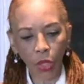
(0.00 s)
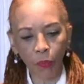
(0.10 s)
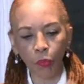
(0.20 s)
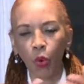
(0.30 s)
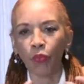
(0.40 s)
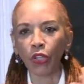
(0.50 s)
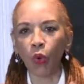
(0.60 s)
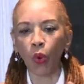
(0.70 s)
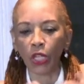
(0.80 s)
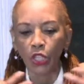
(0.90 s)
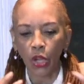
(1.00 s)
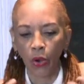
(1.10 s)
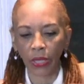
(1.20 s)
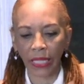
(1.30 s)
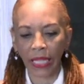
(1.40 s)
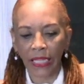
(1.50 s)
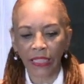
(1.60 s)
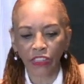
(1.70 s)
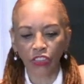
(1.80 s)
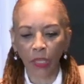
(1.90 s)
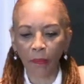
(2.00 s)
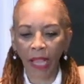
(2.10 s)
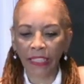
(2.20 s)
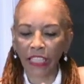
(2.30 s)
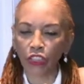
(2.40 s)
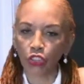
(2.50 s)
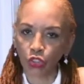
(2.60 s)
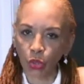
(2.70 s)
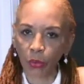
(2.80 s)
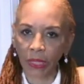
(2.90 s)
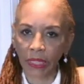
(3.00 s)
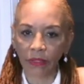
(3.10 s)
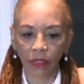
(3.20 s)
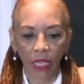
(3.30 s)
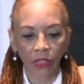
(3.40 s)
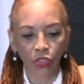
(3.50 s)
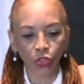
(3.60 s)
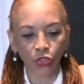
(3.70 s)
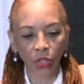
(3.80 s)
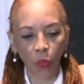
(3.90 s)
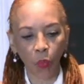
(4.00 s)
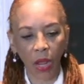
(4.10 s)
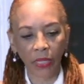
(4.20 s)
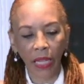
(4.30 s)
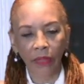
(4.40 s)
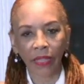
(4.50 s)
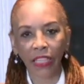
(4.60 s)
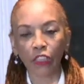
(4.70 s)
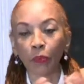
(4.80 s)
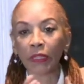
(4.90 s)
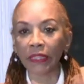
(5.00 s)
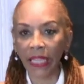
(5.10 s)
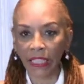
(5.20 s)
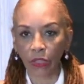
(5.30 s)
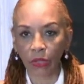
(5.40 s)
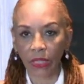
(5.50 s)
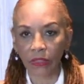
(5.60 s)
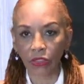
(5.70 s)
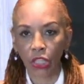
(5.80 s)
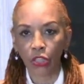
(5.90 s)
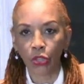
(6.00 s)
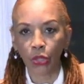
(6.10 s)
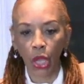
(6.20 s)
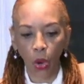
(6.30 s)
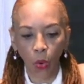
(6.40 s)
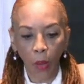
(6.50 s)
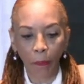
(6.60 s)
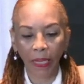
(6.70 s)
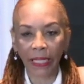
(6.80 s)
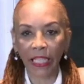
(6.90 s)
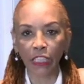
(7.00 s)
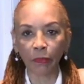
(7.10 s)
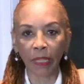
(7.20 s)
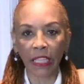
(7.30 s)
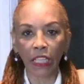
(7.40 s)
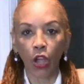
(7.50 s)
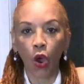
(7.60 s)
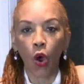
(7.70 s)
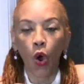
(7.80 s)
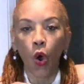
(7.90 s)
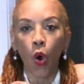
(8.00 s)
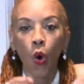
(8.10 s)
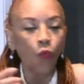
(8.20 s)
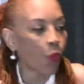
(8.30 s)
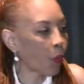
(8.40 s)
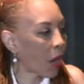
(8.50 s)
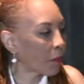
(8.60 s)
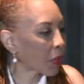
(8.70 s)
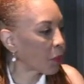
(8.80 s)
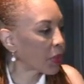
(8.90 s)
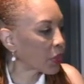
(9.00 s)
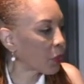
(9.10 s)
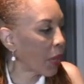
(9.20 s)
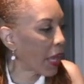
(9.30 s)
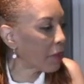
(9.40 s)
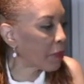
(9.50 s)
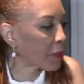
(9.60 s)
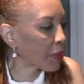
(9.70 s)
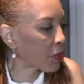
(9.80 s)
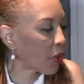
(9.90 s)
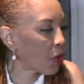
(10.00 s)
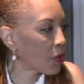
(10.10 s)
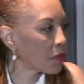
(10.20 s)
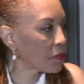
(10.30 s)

moving on, learning. This is somebody that is studious. This is someone that is meticulous, but can be overwhelming. What do you have, Baby Crone?